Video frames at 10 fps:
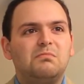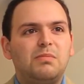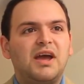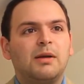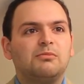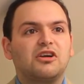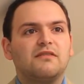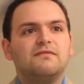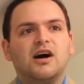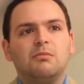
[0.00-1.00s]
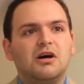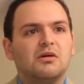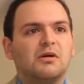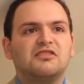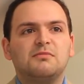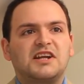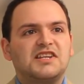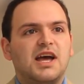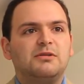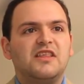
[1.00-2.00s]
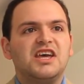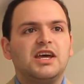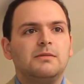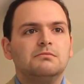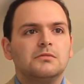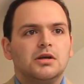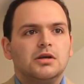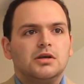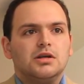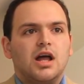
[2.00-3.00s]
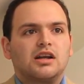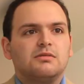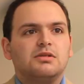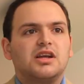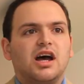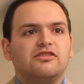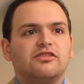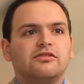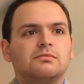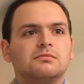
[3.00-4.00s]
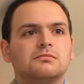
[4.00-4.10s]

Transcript: Bam, took a foul ball right smack dab to the head. Knocked him unconscious.